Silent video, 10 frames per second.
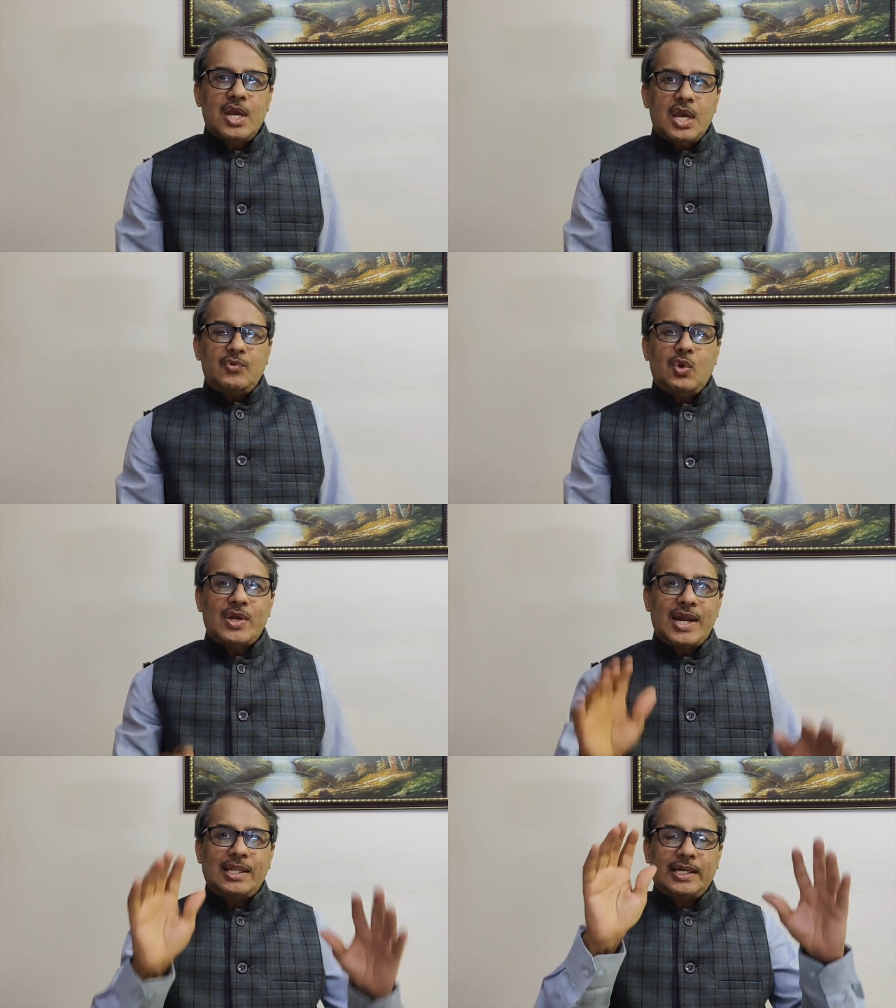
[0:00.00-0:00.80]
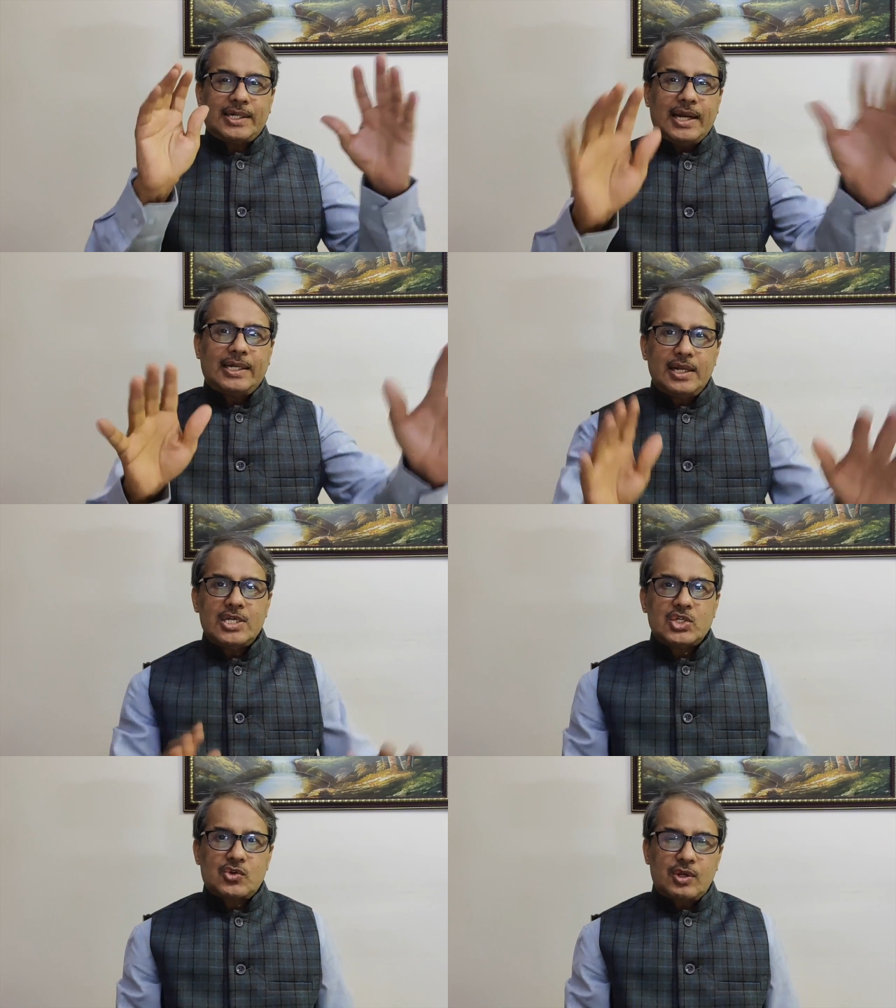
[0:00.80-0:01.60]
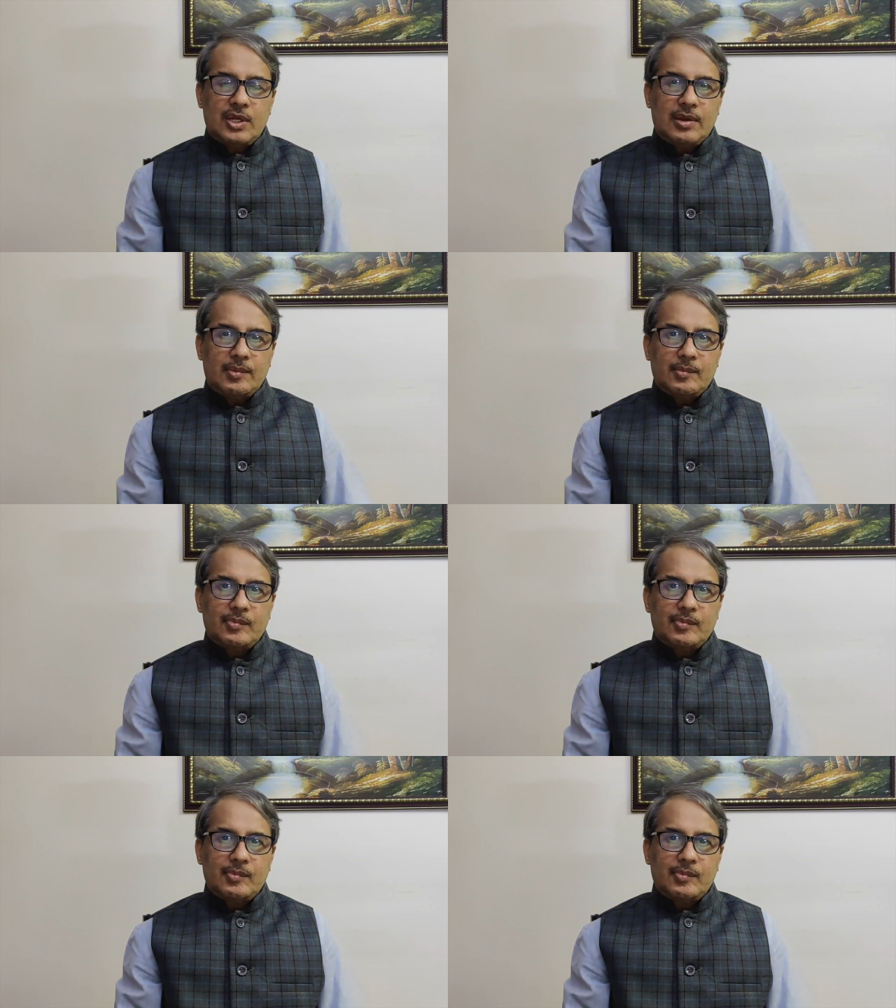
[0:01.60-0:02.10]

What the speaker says: If you look at the Titan history,